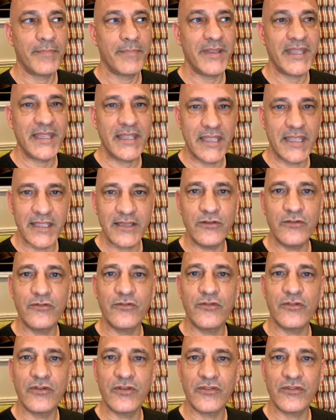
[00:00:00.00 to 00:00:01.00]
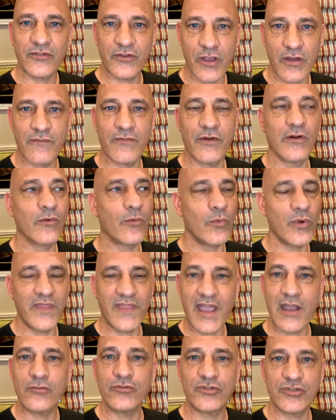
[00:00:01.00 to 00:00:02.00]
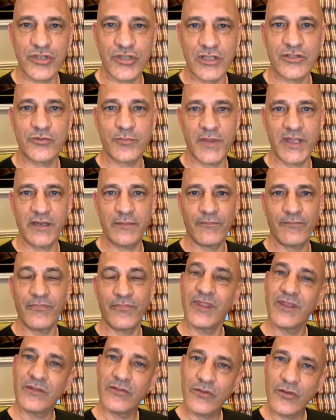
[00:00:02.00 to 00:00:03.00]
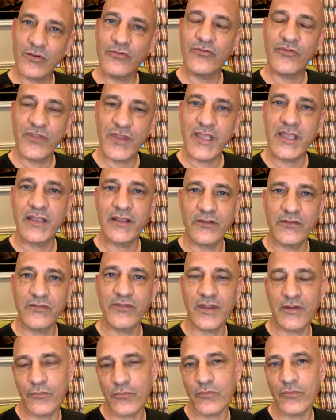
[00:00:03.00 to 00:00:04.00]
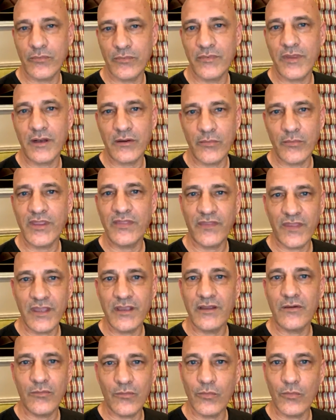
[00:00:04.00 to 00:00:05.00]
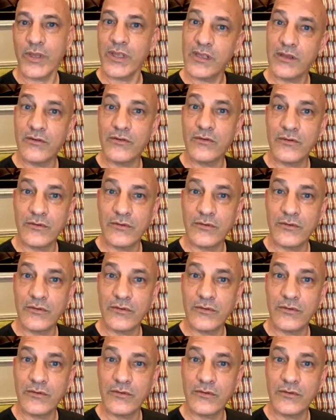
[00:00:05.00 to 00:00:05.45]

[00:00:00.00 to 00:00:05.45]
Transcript: begin to discover, without judgment, those things that we think we